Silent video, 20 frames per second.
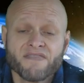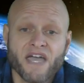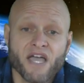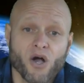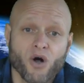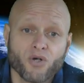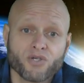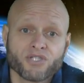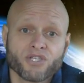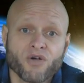they
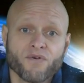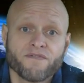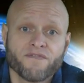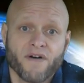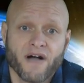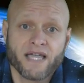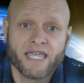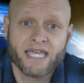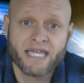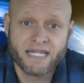also
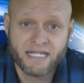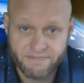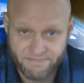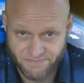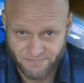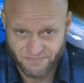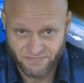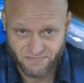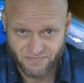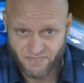fucking
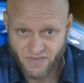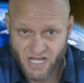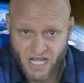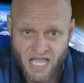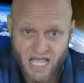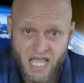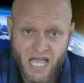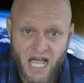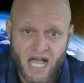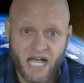
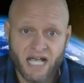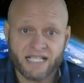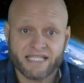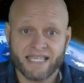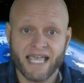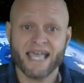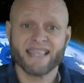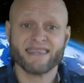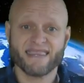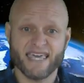
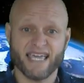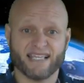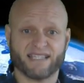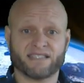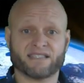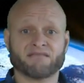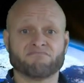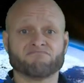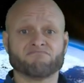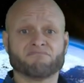said
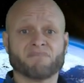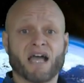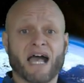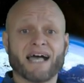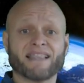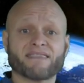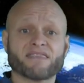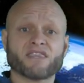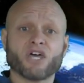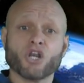this
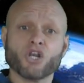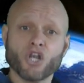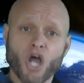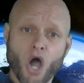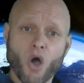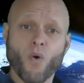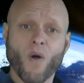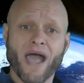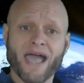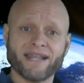at the
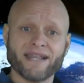low